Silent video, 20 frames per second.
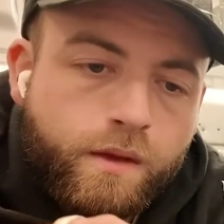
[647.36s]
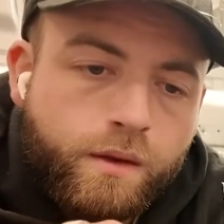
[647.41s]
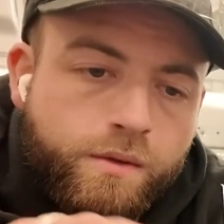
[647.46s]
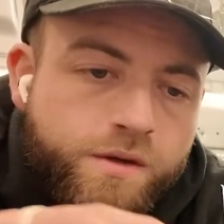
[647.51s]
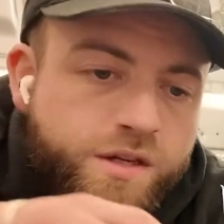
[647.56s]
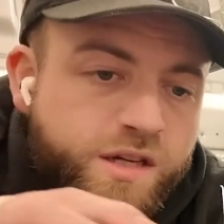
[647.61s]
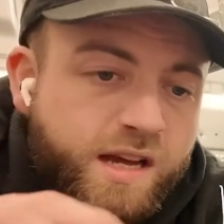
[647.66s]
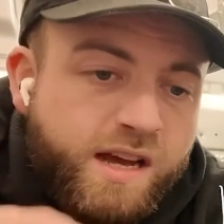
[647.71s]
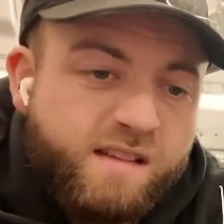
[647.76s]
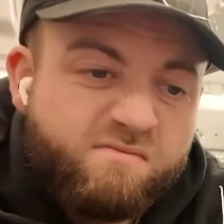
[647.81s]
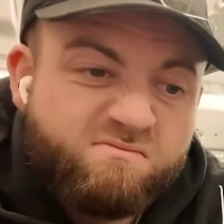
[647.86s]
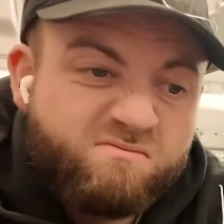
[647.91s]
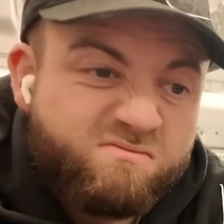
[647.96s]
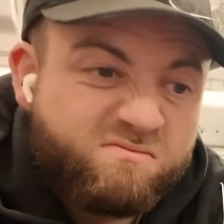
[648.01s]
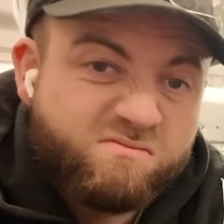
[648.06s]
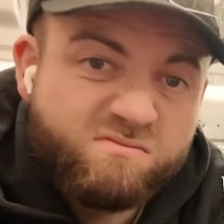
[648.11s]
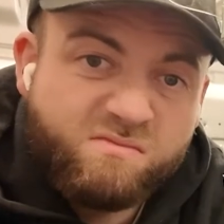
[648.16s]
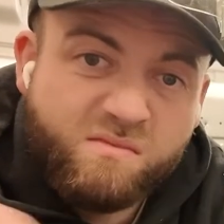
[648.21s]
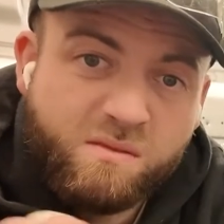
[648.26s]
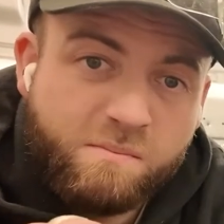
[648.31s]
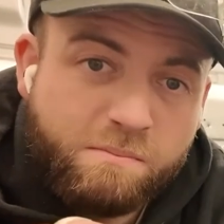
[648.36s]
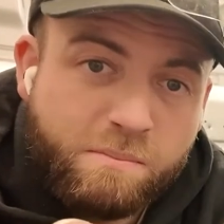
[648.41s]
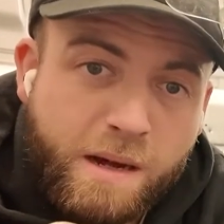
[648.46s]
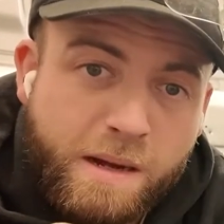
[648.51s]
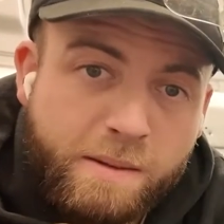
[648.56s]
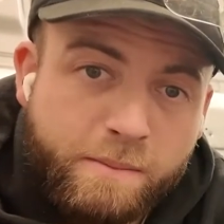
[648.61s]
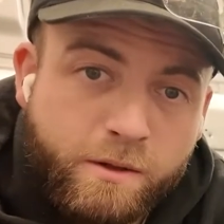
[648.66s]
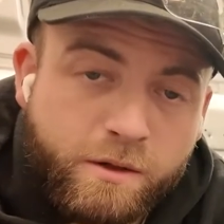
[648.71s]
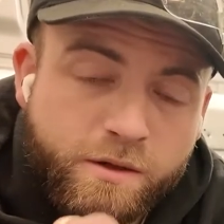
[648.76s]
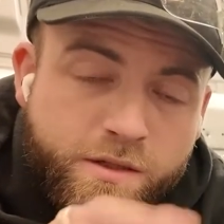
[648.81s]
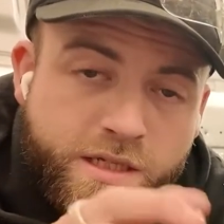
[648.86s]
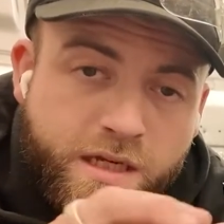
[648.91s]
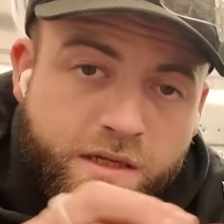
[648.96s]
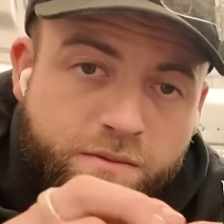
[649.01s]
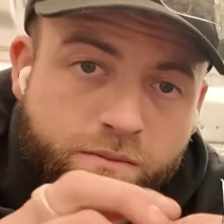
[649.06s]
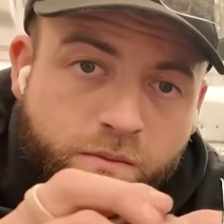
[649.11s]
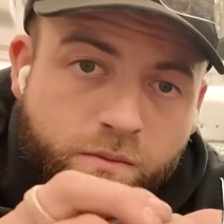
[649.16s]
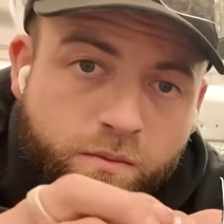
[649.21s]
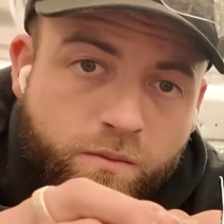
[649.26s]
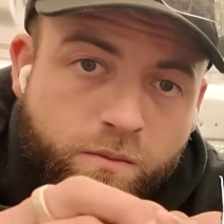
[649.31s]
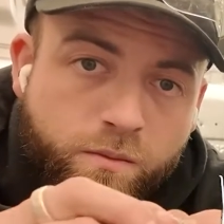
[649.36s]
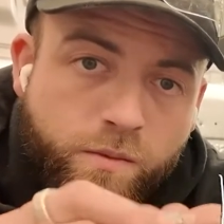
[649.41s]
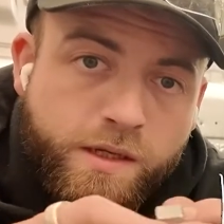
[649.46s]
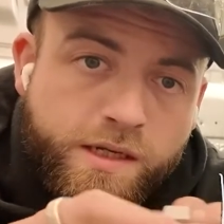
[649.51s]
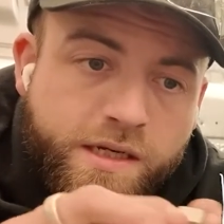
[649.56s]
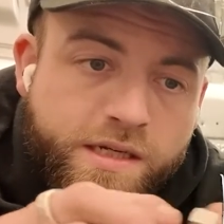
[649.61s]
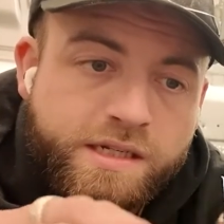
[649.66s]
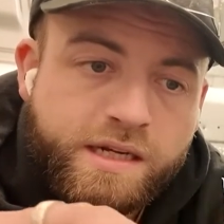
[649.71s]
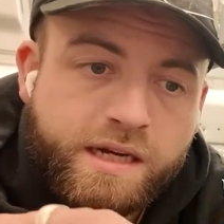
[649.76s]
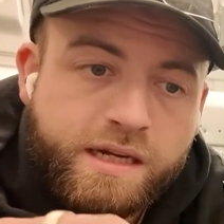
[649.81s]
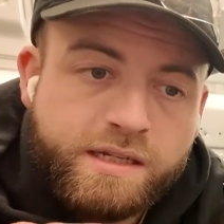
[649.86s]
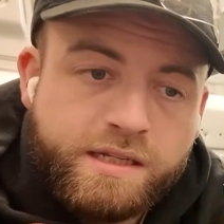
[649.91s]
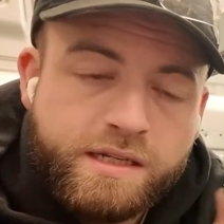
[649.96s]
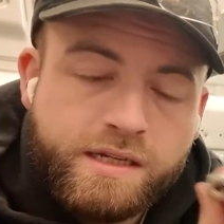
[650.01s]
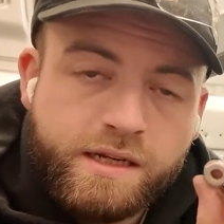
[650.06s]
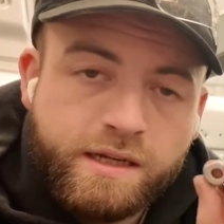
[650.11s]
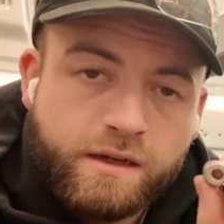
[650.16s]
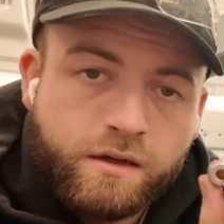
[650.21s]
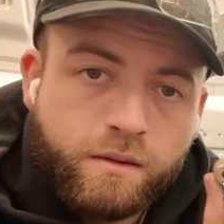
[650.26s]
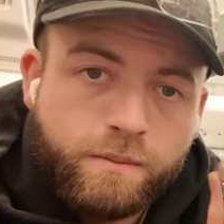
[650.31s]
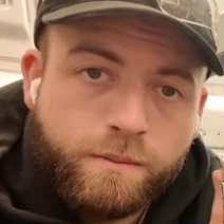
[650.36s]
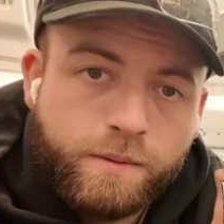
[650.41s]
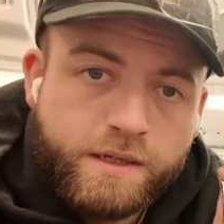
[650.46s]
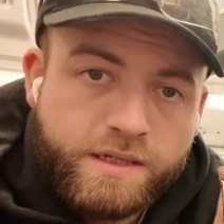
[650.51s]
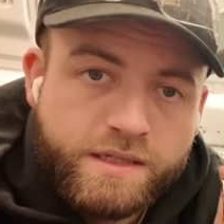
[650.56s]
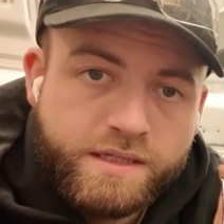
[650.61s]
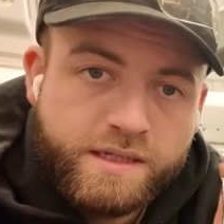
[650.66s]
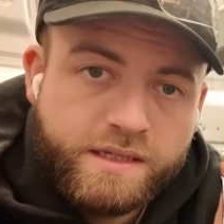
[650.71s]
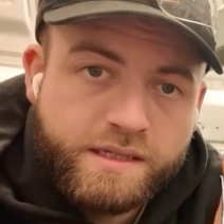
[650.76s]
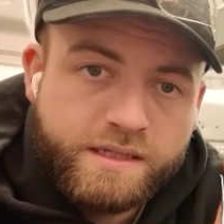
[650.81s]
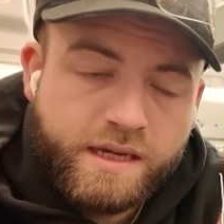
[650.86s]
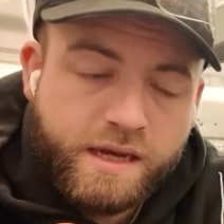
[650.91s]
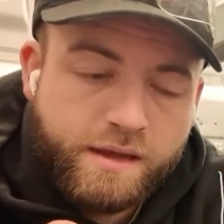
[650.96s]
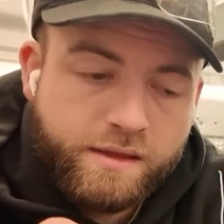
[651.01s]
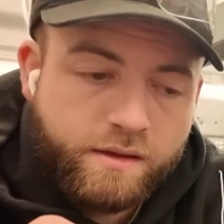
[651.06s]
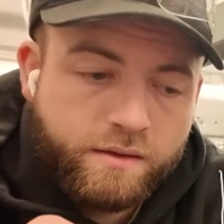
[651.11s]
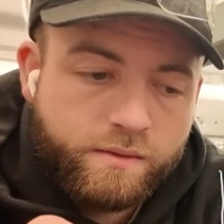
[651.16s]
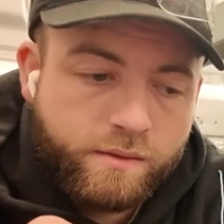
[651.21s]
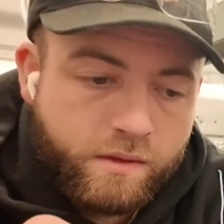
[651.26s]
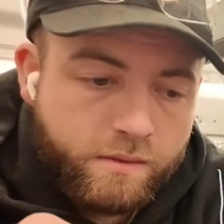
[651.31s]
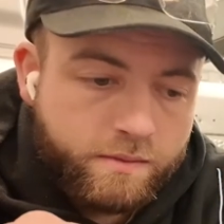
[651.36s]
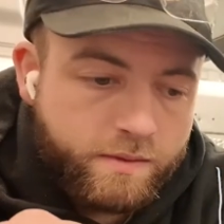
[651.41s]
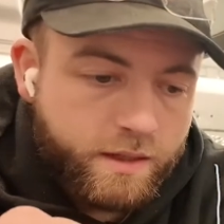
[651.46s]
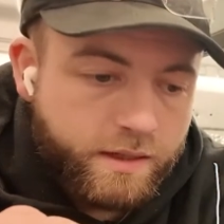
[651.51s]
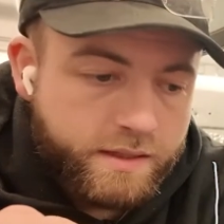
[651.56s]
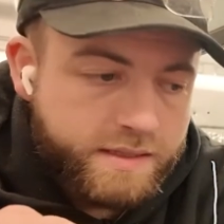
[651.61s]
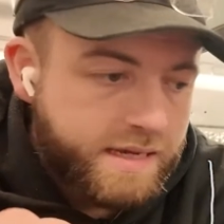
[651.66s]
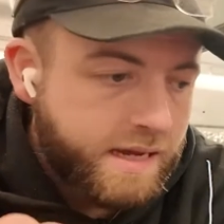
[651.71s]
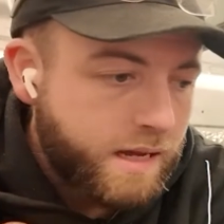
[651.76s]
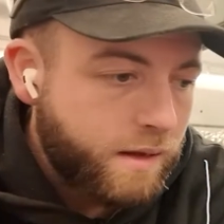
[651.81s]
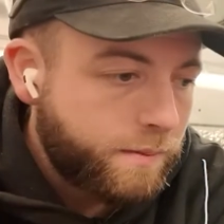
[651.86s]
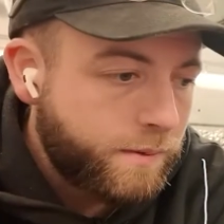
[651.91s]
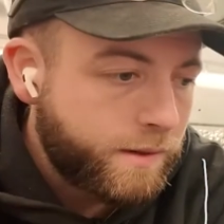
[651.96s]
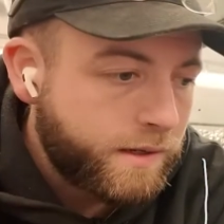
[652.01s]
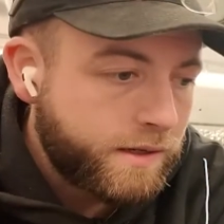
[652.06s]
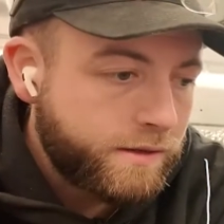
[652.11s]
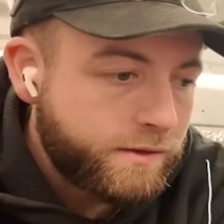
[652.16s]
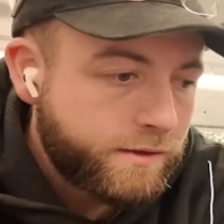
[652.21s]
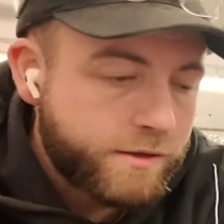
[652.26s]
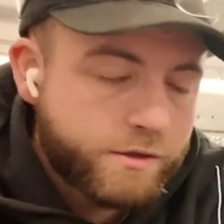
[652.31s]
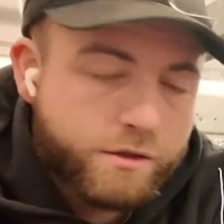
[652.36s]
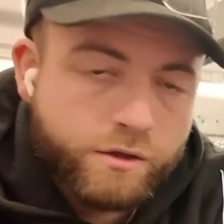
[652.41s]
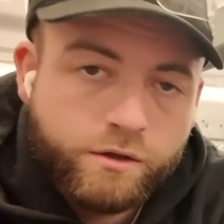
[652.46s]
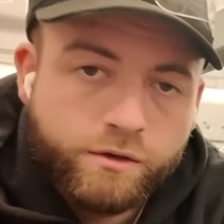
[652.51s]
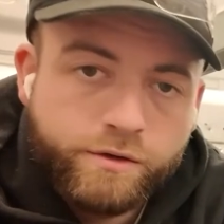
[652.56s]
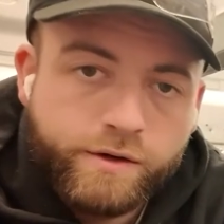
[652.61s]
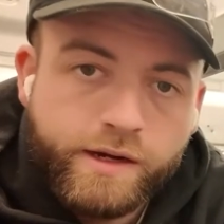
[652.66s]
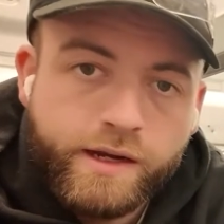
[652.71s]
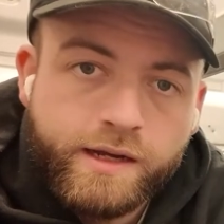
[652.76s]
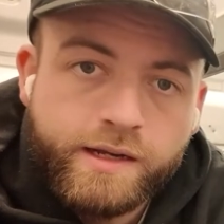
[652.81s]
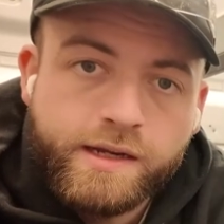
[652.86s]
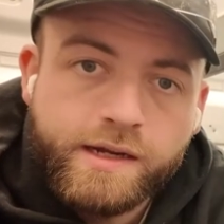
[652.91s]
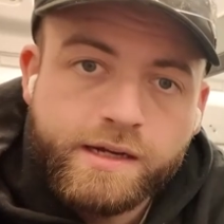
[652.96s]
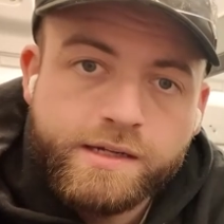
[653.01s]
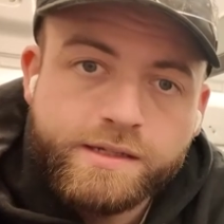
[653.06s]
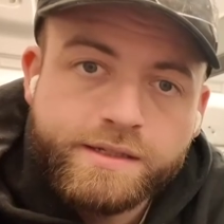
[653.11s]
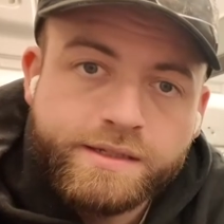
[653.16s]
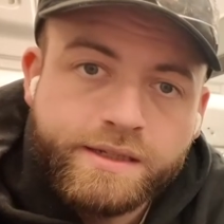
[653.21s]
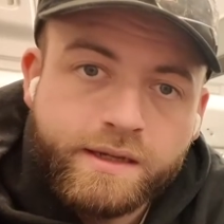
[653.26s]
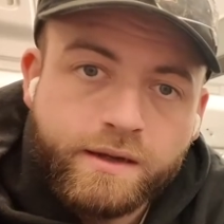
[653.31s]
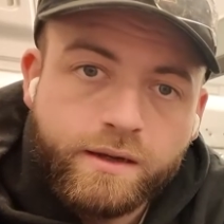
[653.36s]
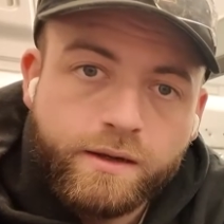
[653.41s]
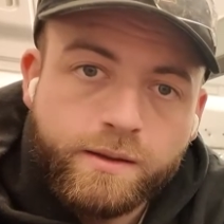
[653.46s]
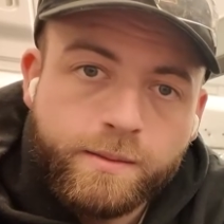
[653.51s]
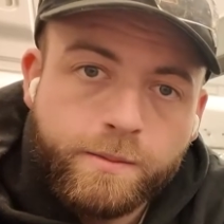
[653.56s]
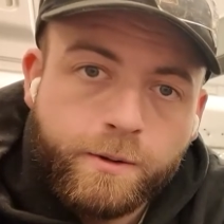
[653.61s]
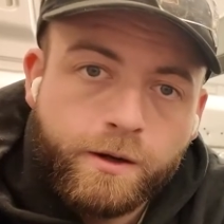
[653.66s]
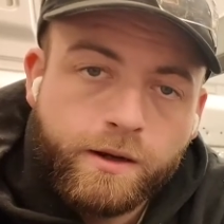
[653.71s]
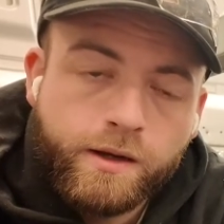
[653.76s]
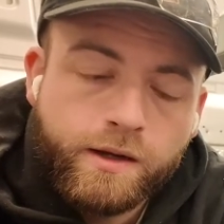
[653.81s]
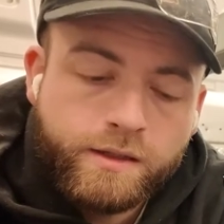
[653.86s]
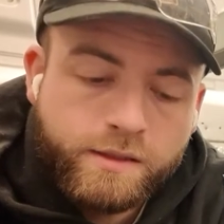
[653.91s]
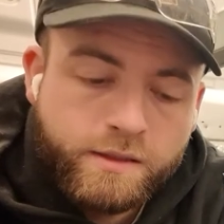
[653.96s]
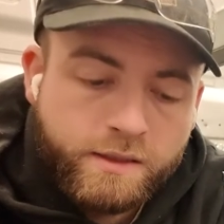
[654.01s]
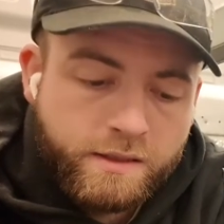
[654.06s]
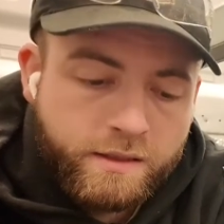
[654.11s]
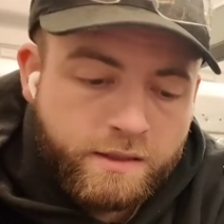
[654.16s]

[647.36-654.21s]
which again, pipe goes in. When you tighten it, it compresses it together with a bit of tape on it. That should create a nice seal on the boiler.